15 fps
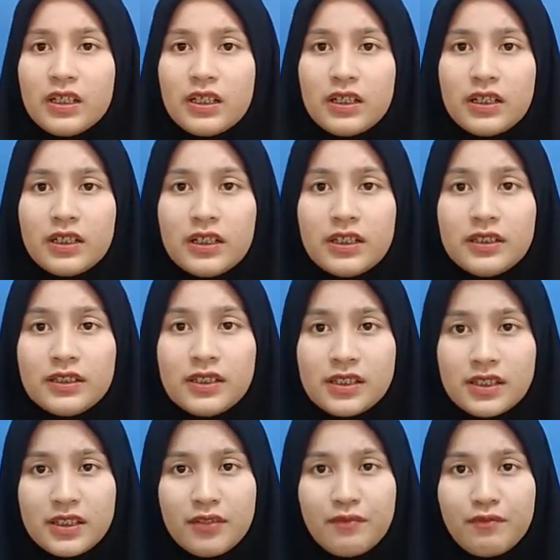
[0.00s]
a
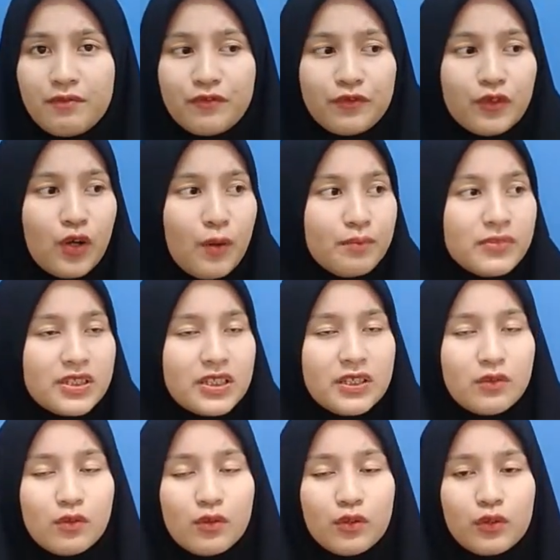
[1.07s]
system from
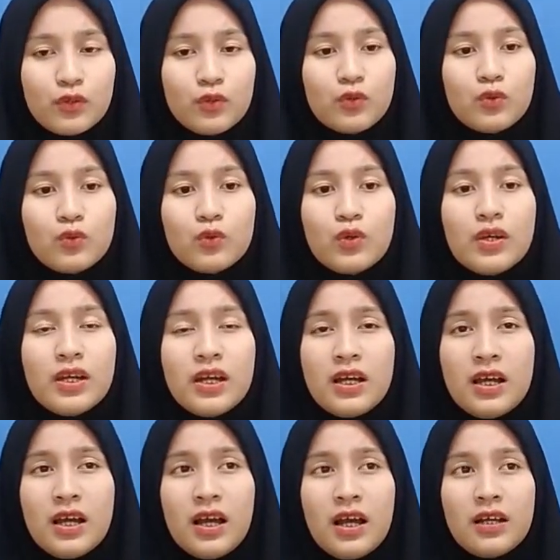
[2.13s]
zero to
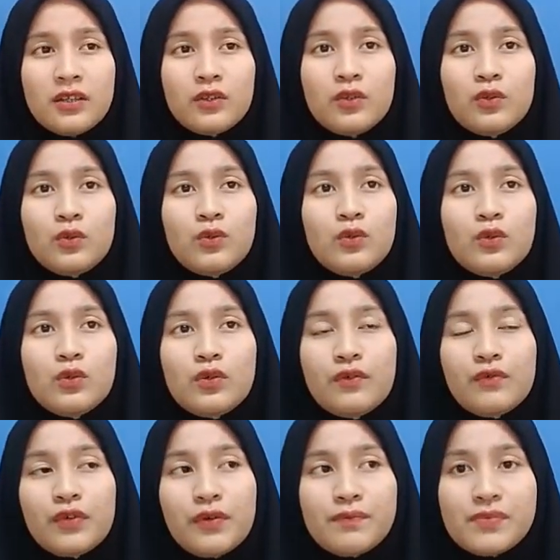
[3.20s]

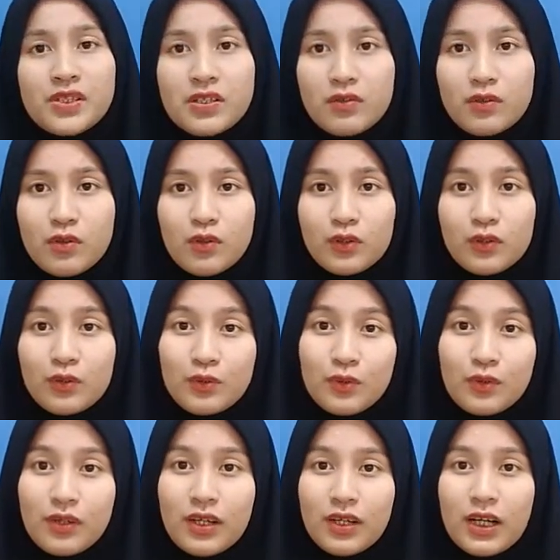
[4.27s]
from zero to